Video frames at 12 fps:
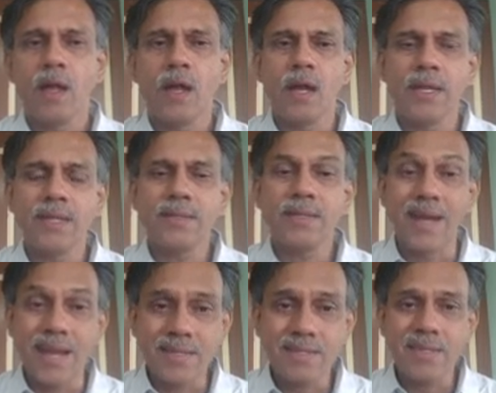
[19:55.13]
is
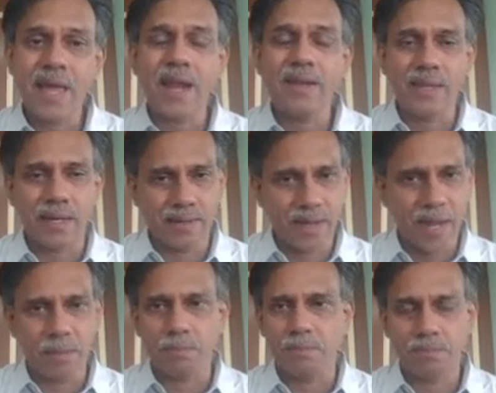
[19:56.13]
less than that
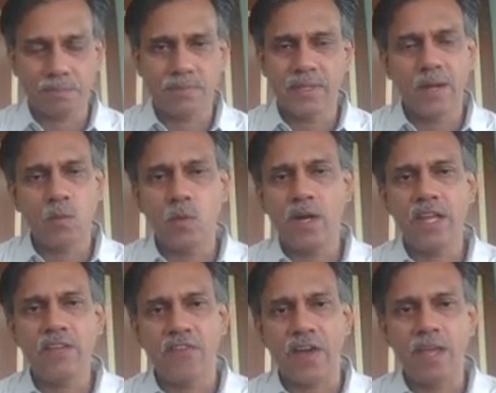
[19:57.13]
time. Then only
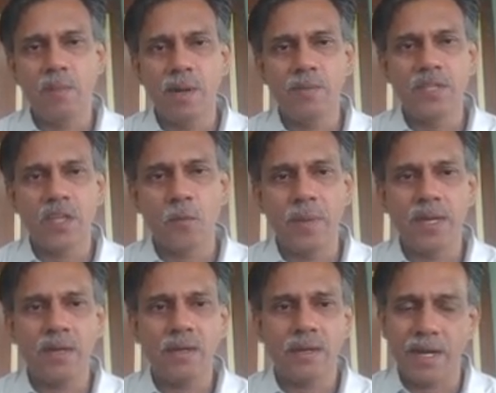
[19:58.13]
5 bulbs have
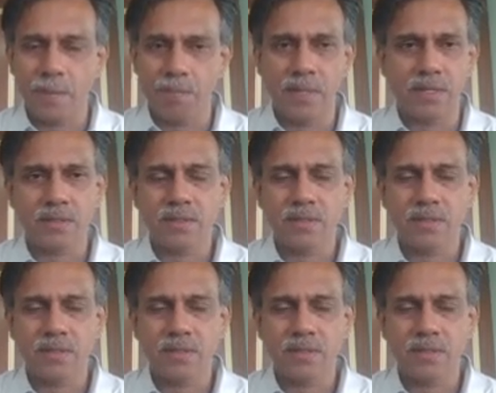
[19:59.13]
been replaced.